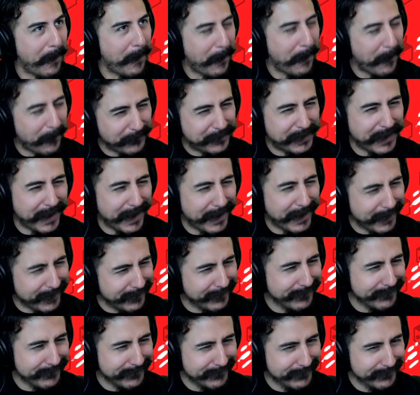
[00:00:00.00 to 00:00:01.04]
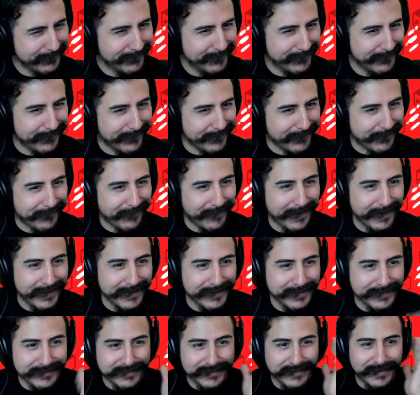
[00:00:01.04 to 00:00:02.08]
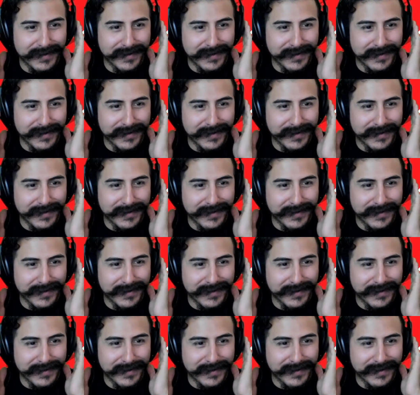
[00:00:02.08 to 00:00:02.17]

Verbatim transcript: Okay. Alright.